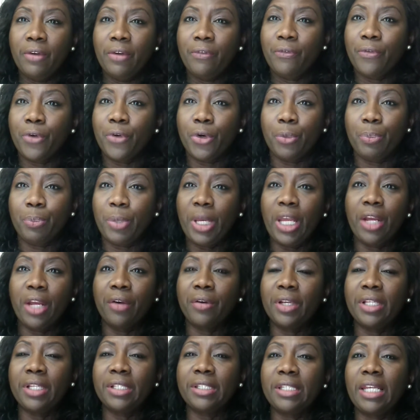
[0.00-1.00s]
for
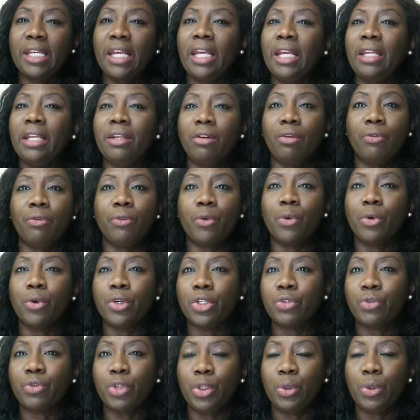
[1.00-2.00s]
parents, and of
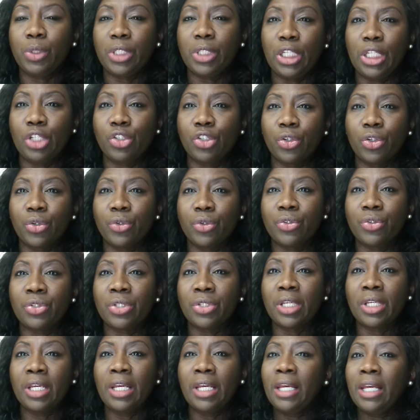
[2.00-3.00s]
course for you teachers.